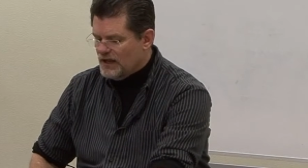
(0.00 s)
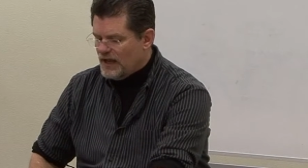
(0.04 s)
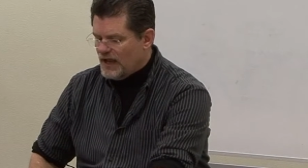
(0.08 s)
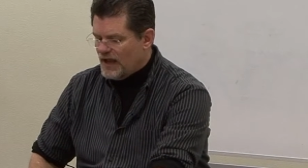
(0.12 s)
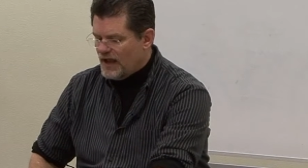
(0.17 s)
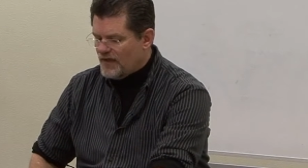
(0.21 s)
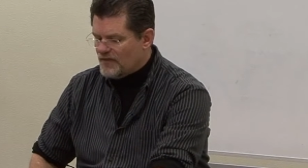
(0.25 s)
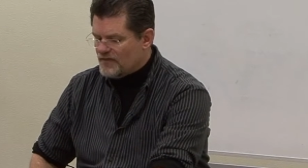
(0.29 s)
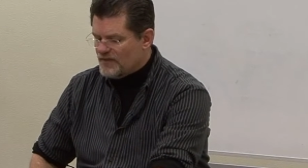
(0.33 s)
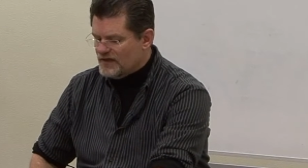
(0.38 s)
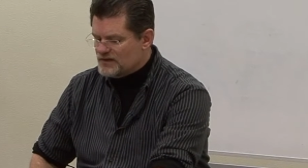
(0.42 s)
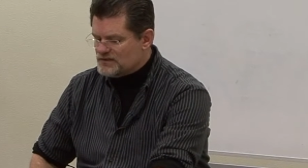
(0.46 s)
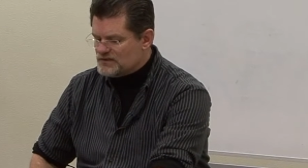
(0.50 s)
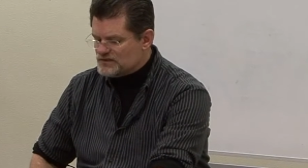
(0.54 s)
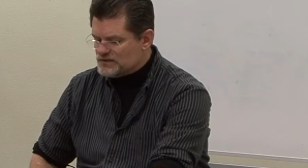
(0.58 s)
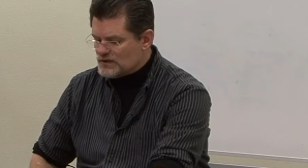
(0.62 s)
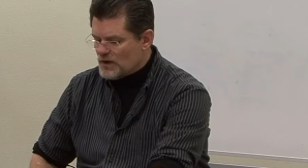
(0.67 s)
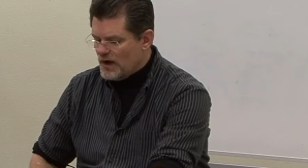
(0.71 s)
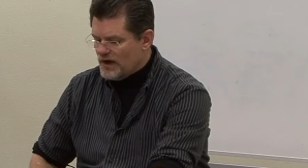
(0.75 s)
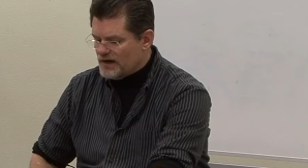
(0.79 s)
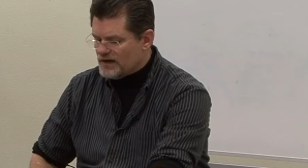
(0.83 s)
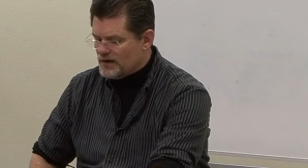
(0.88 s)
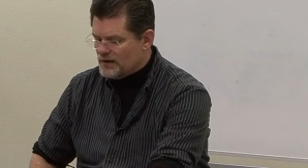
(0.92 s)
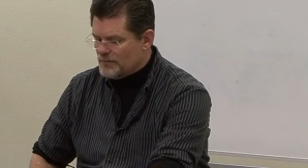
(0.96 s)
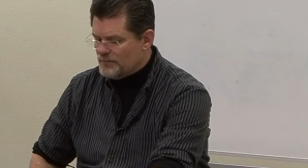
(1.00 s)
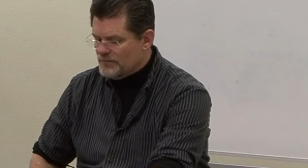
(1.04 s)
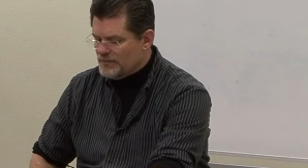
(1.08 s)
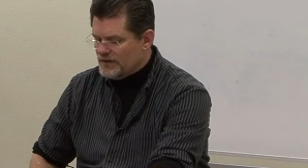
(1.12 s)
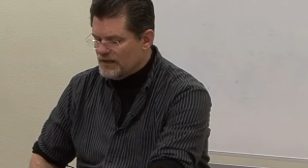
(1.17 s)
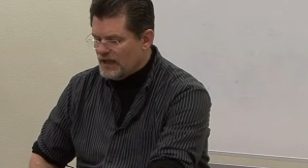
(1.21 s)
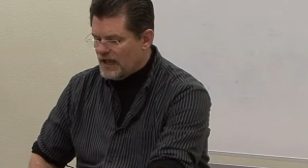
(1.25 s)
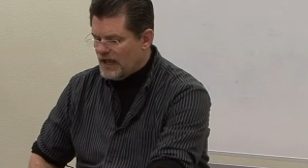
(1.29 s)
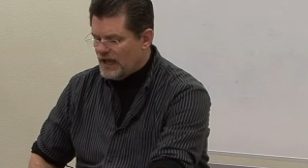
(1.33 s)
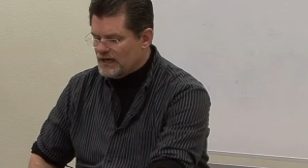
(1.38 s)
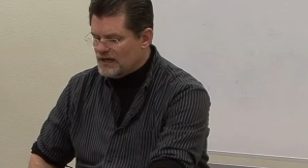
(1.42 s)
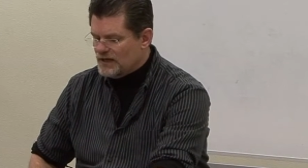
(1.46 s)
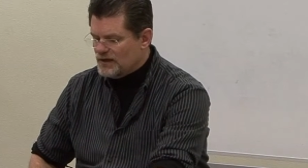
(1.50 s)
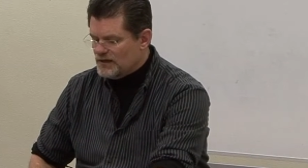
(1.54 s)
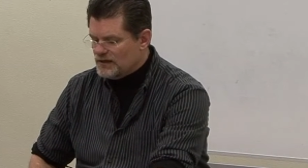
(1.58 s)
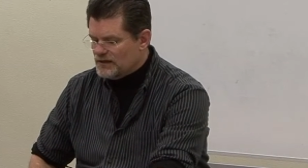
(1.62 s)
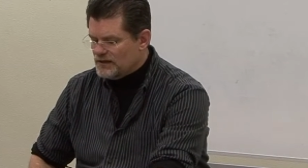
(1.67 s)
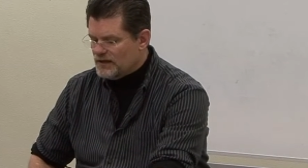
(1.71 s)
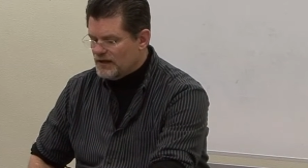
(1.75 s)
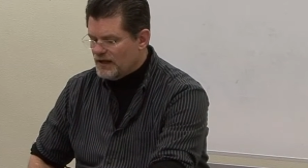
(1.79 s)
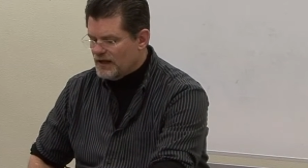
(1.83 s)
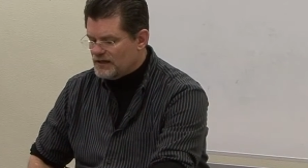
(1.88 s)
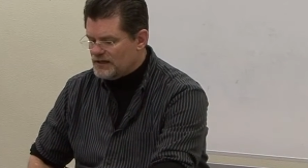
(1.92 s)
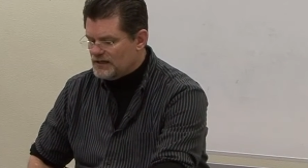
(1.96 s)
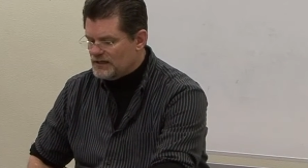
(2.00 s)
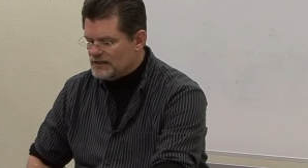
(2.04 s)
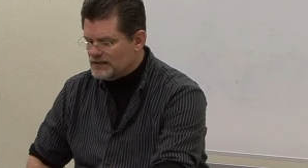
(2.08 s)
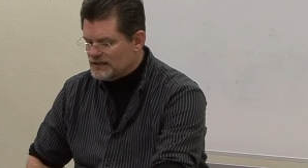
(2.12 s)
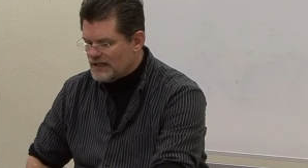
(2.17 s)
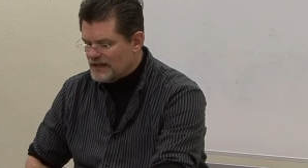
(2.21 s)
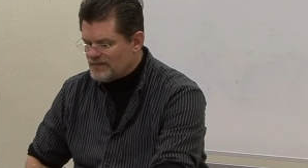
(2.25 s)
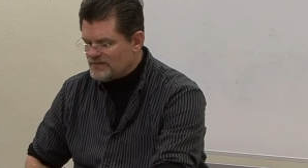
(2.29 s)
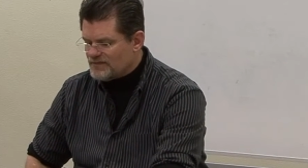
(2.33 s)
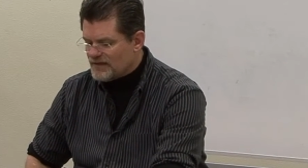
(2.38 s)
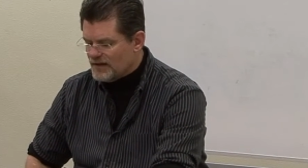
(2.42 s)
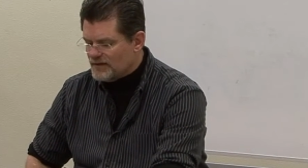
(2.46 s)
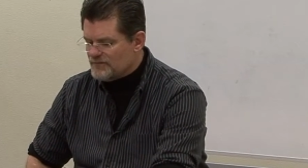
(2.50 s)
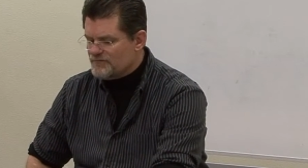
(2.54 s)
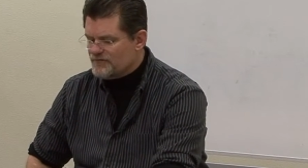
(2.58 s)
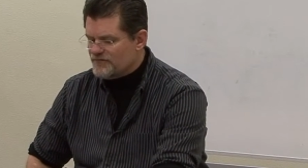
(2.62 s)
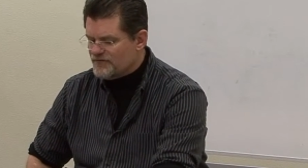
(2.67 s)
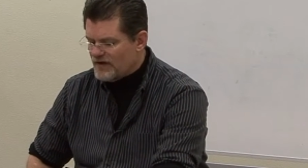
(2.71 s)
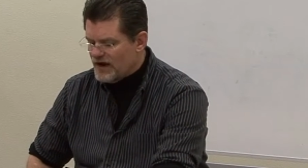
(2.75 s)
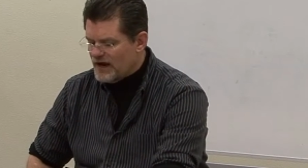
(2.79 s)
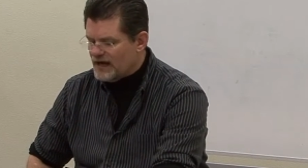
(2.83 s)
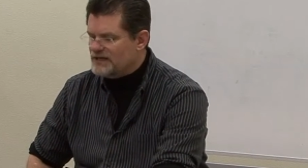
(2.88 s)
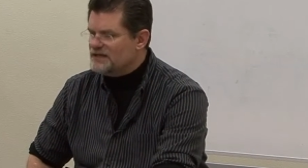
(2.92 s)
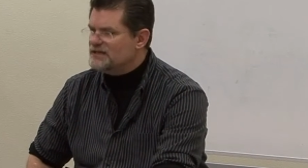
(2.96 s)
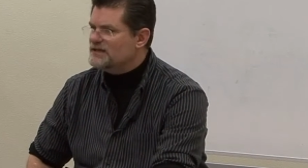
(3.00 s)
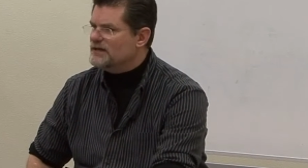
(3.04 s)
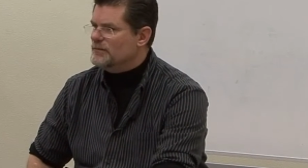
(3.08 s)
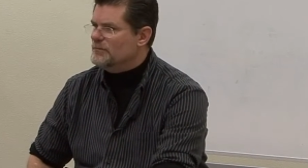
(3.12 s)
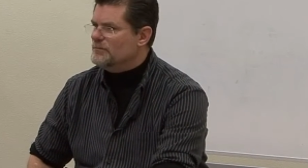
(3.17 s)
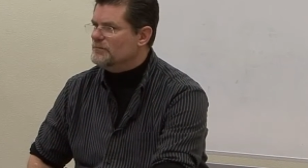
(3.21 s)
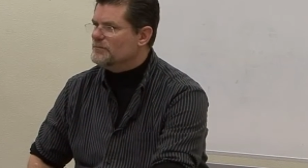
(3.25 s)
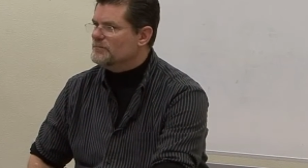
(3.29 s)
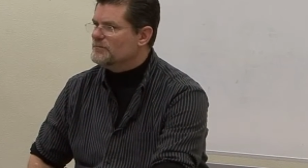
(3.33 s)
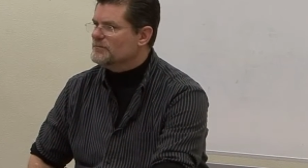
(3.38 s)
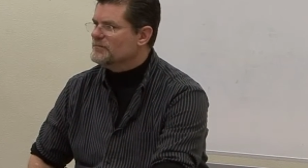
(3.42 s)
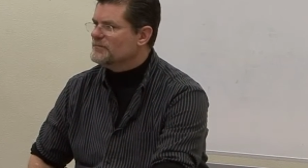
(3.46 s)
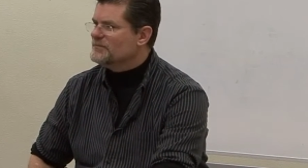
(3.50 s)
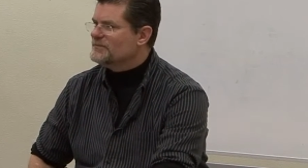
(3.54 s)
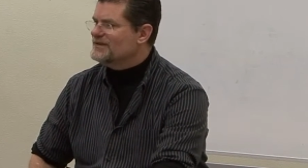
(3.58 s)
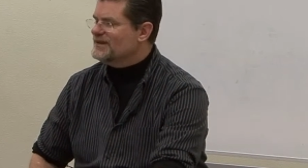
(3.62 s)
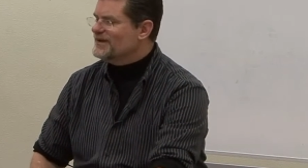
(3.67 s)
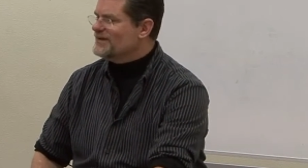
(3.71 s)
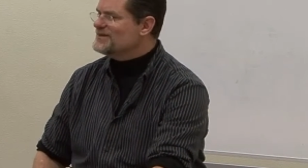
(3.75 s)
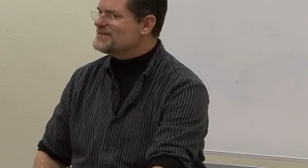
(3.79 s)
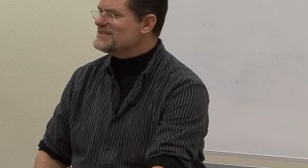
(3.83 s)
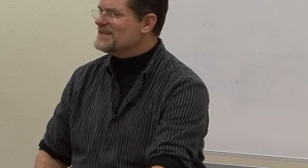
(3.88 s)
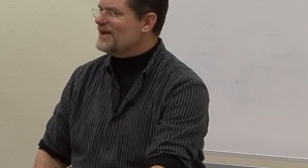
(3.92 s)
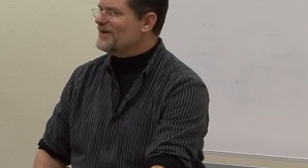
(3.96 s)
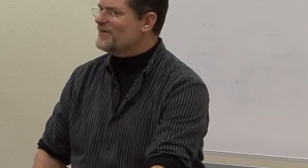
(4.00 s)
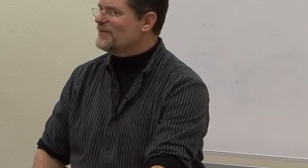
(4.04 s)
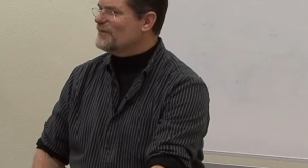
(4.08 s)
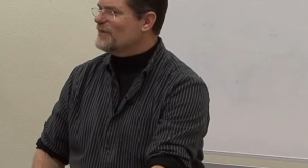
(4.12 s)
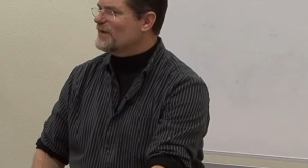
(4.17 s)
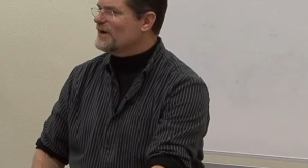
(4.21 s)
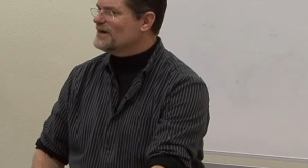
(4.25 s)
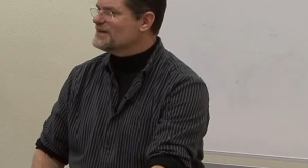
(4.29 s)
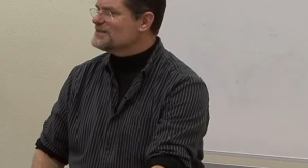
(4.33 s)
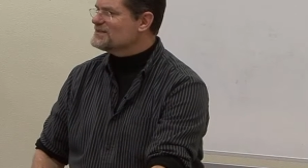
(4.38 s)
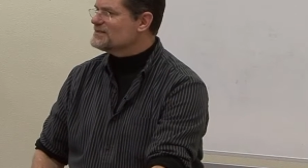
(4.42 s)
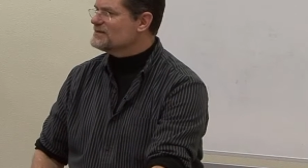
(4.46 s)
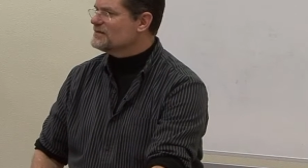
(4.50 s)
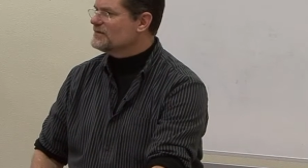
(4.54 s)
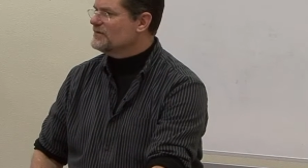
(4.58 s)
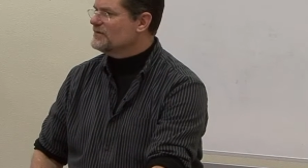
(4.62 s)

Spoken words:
and they sought him, and he let them find him. Notice how it works?